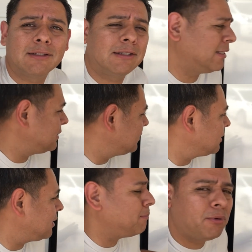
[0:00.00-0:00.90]
So this
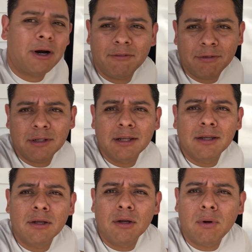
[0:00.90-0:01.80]
is a private
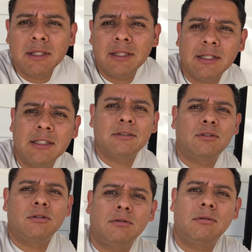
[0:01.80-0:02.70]
one that is
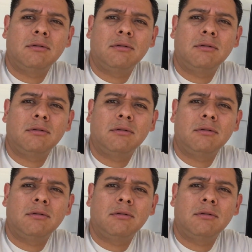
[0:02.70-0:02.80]
to,